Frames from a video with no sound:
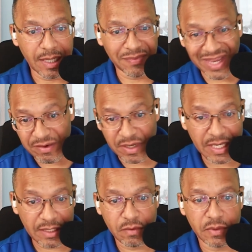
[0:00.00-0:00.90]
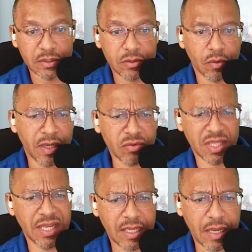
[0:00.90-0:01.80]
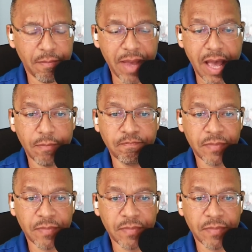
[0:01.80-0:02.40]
their hindrance or they're thinking about,